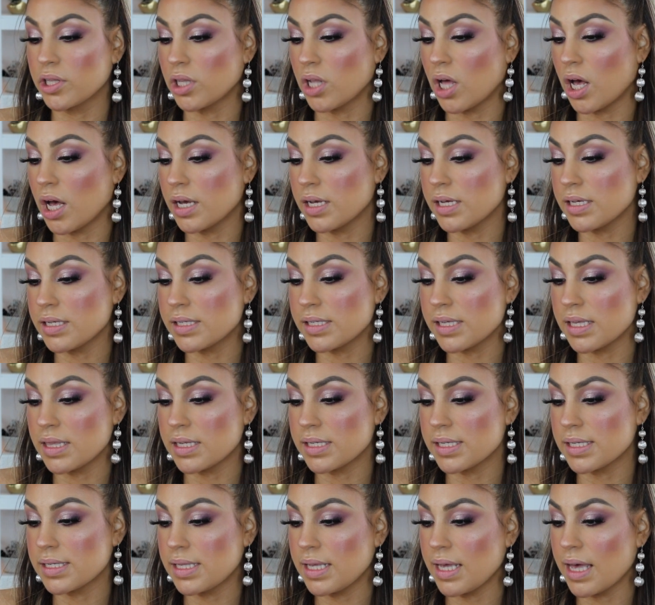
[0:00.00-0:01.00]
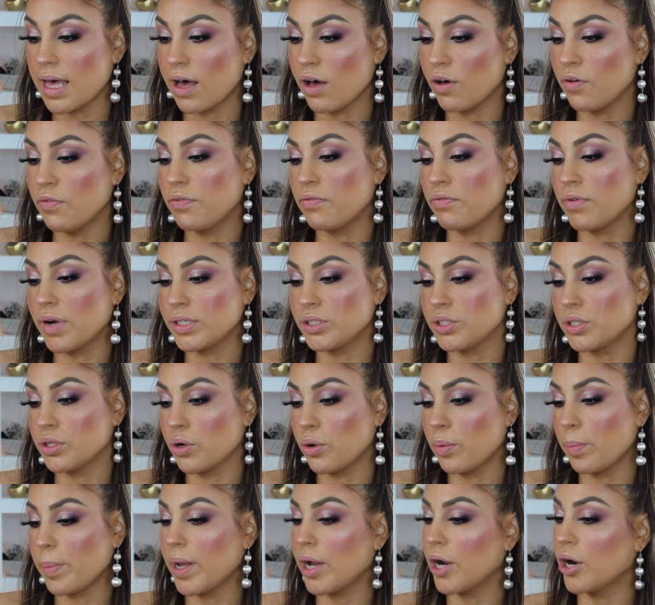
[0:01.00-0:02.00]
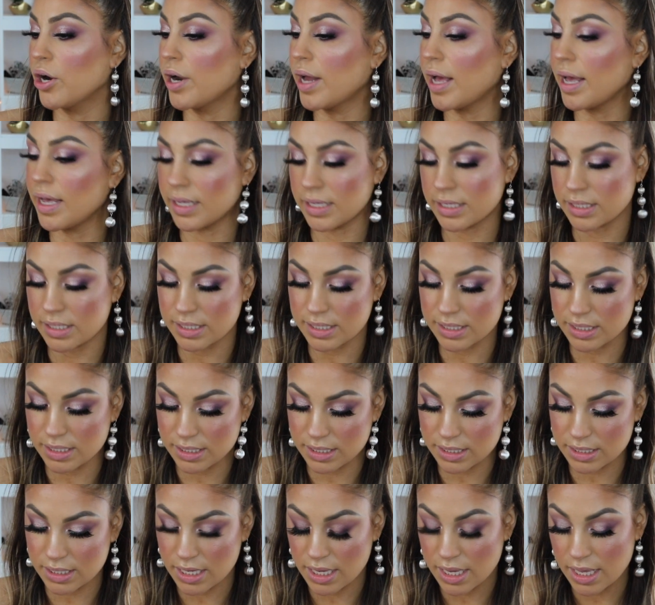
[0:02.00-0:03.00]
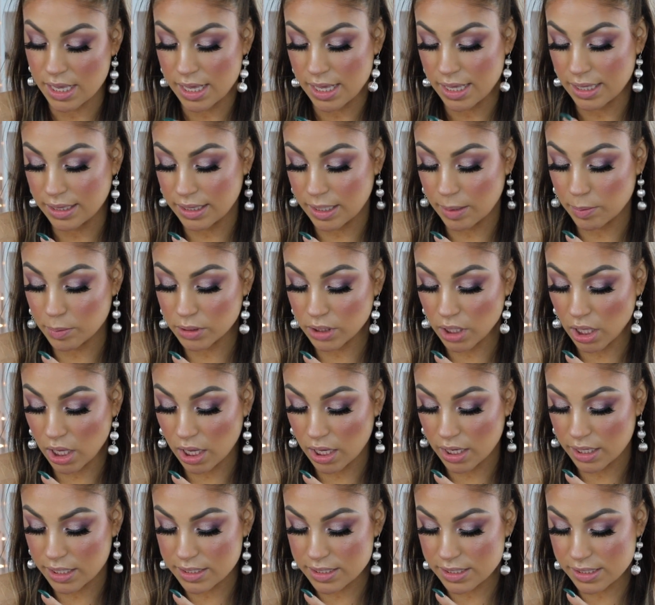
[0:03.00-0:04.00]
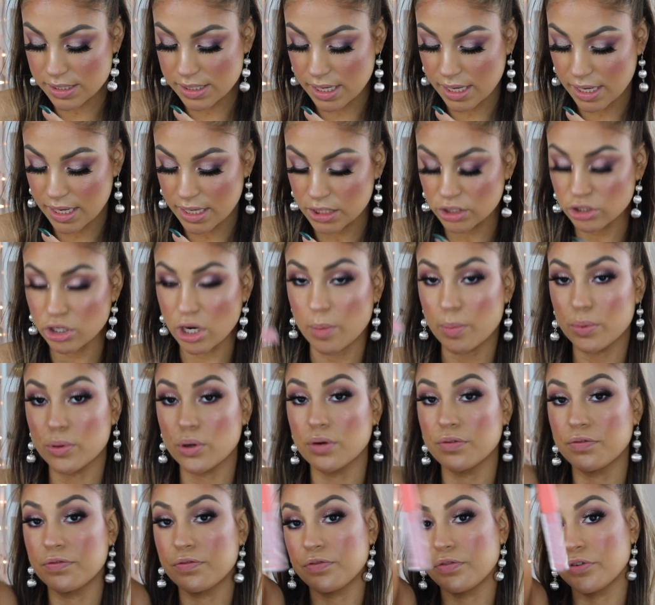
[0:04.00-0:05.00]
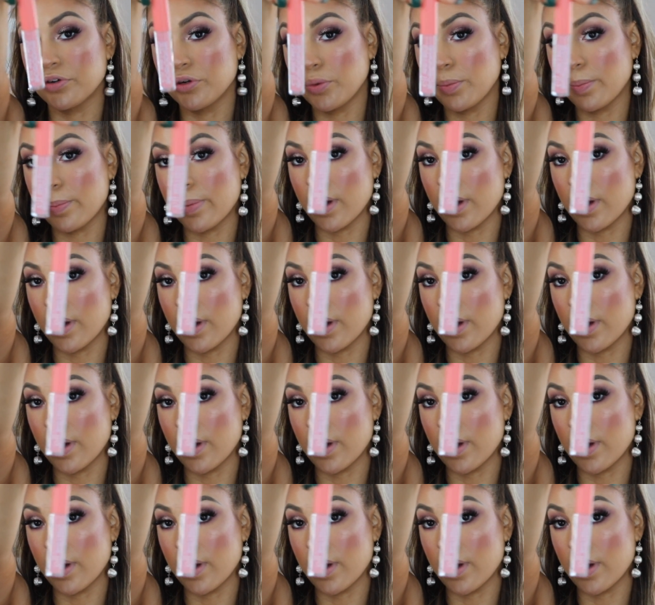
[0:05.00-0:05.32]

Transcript: gloss, and this is the e.l.f. Retro Paradise Lip Gloss and Tropical Fruit